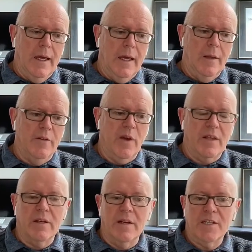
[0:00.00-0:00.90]
Uh, the
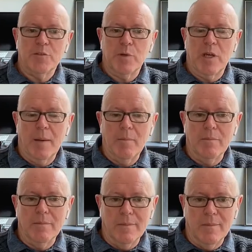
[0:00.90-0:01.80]
fact that it hasn't
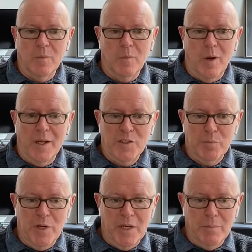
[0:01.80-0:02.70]
become
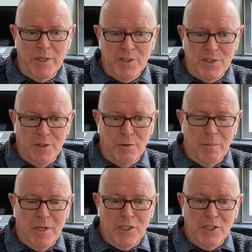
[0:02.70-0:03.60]
widespread means that
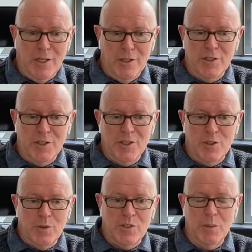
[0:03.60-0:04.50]
there are many challenges
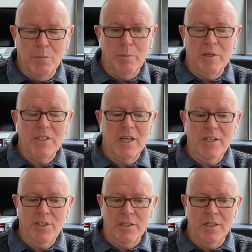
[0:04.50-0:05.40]
to its
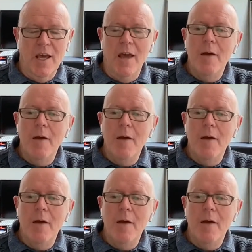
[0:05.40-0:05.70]
implementation.